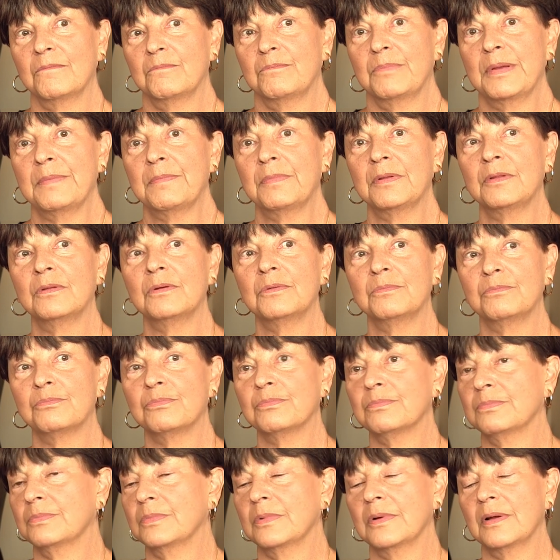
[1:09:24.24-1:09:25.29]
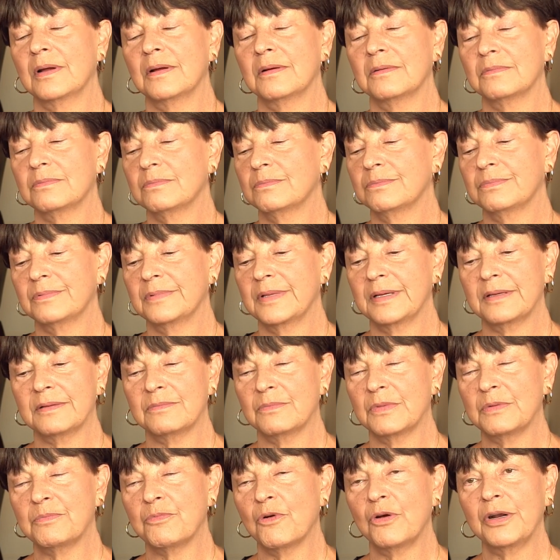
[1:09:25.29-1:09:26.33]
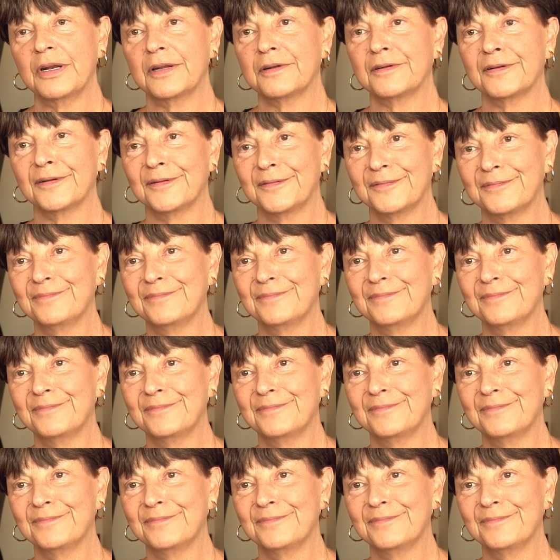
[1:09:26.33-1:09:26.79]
people who uh, they, we brought it